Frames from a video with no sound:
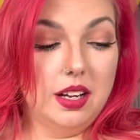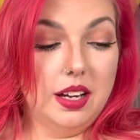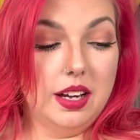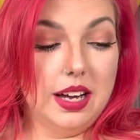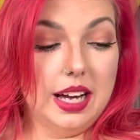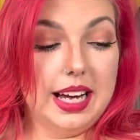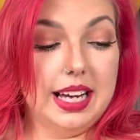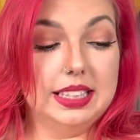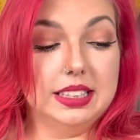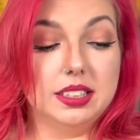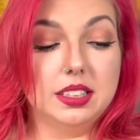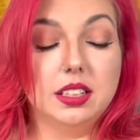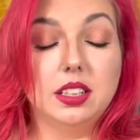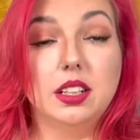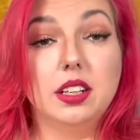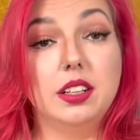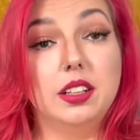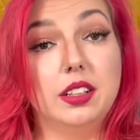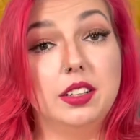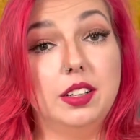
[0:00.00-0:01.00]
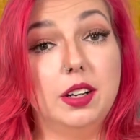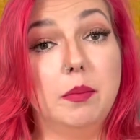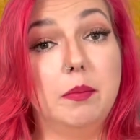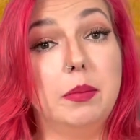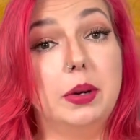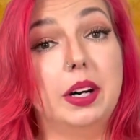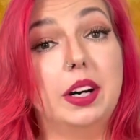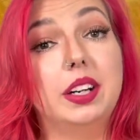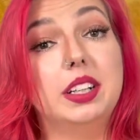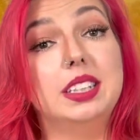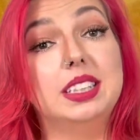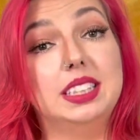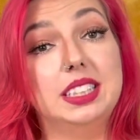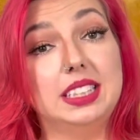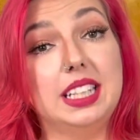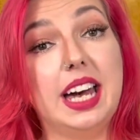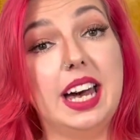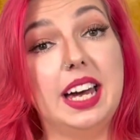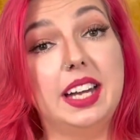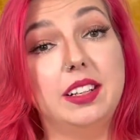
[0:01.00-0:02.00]
And number
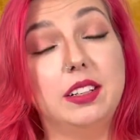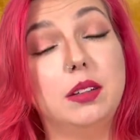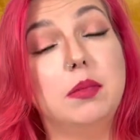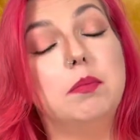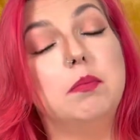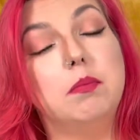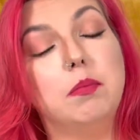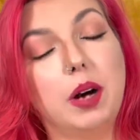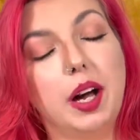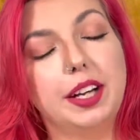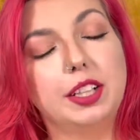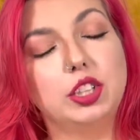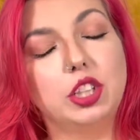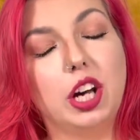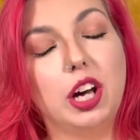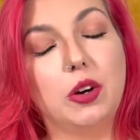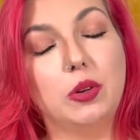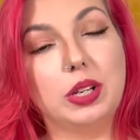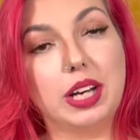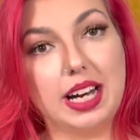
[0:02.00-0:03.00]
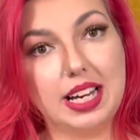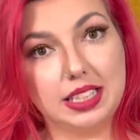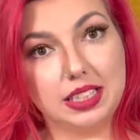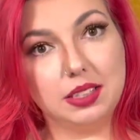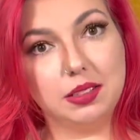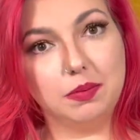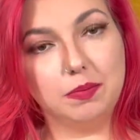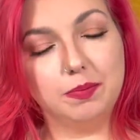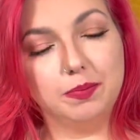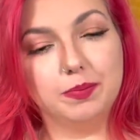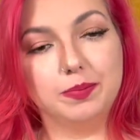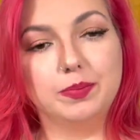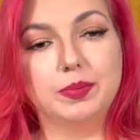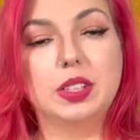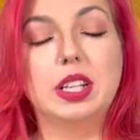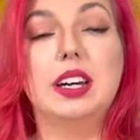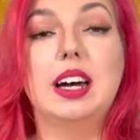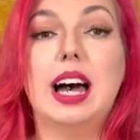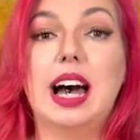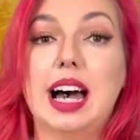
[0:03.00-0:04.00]
10, my child has...
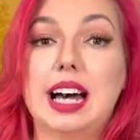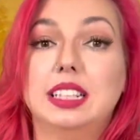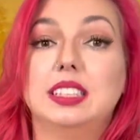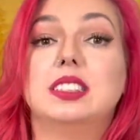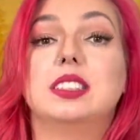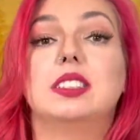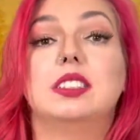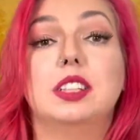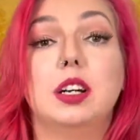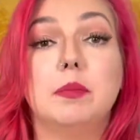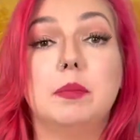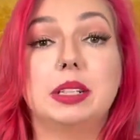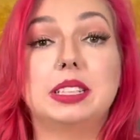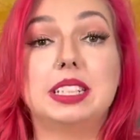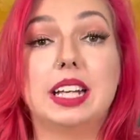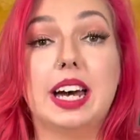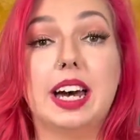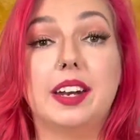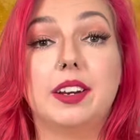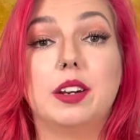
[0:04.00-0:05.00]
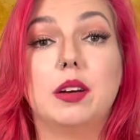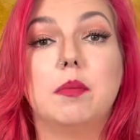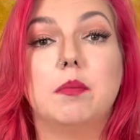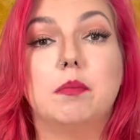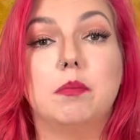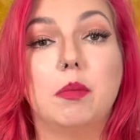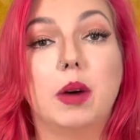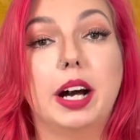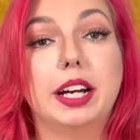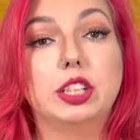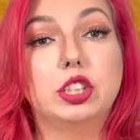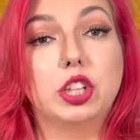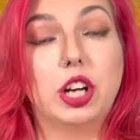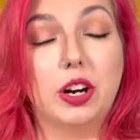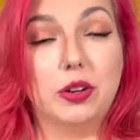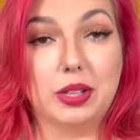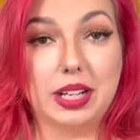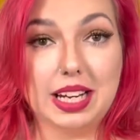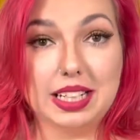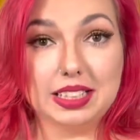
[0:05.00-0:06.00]
And number 10, my child
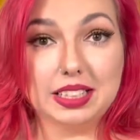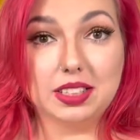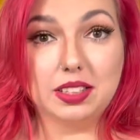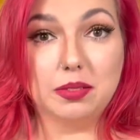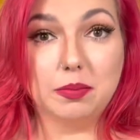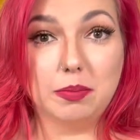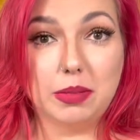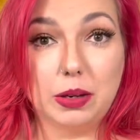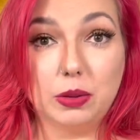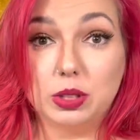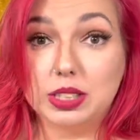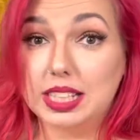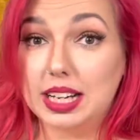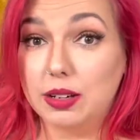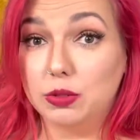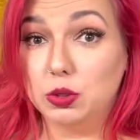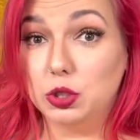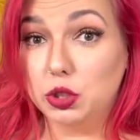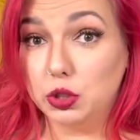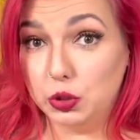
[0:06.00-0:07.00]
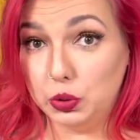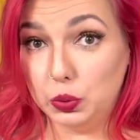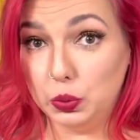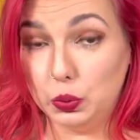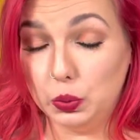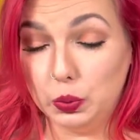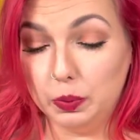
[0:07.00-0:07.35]
has meltdowns too.